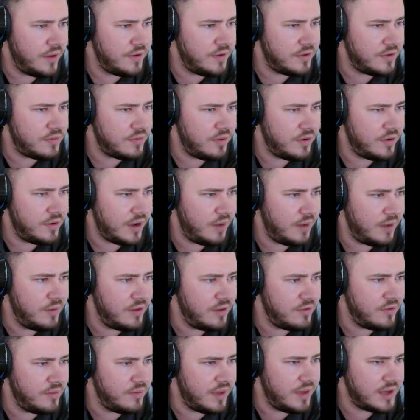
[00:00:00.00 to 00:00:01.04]
just wonder how many
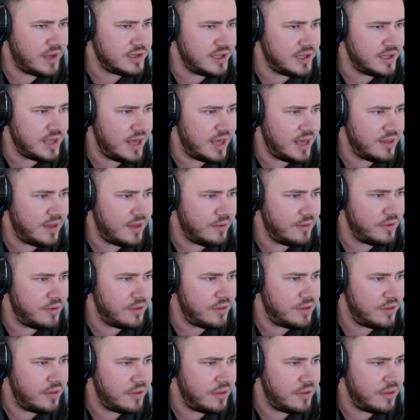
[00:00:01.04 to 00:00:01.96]
of them they actually get there with.